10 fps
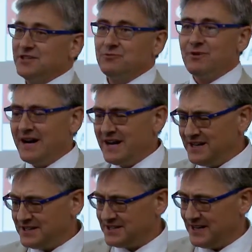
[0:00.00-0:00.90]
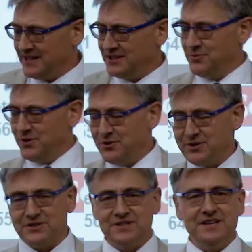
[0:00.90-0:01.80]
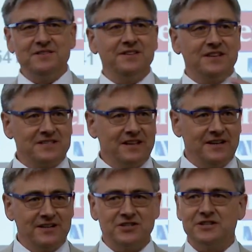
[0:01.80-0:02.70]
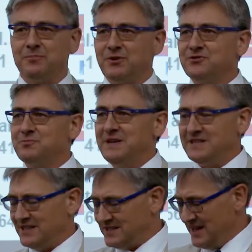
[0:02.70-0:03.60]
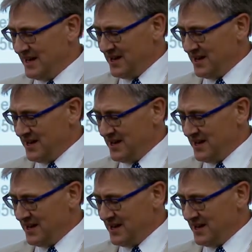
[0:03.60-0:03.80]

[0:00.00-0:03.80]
and rays, and you can see that there's a large number of species